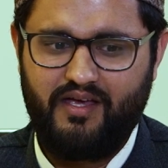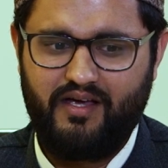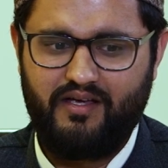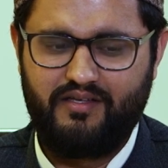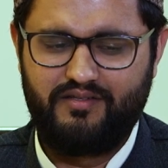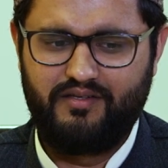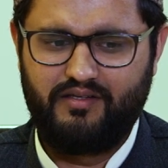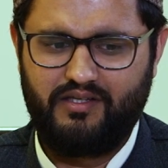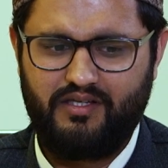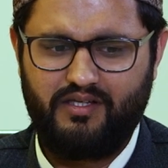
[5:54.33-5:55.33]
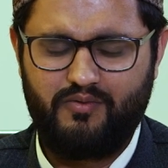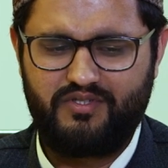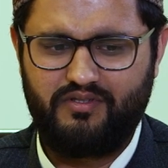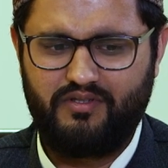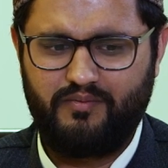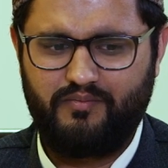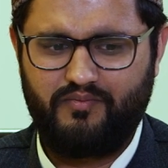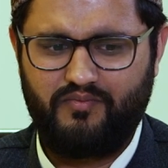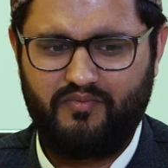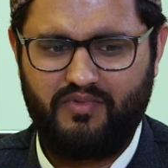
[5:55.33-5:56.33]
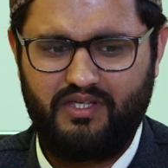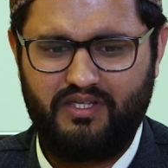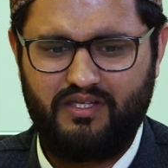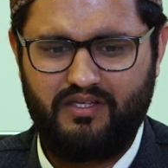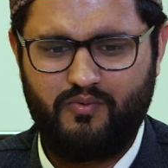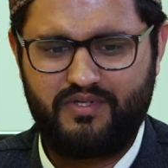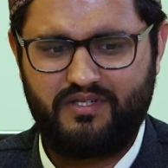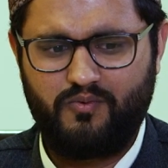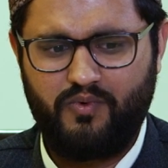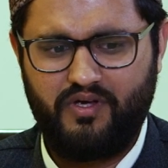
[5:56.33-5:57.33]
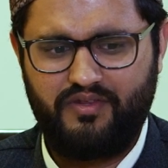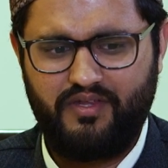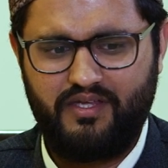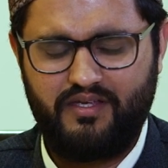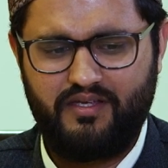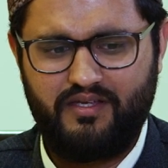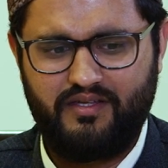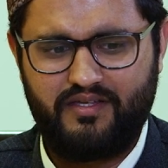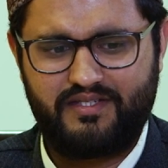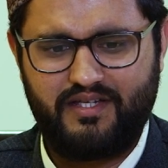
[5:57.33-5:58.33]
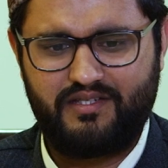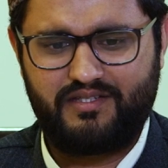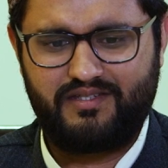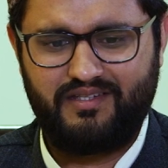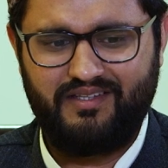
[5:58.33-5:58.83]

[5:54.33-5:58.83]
And it wasn't worthy in the sense,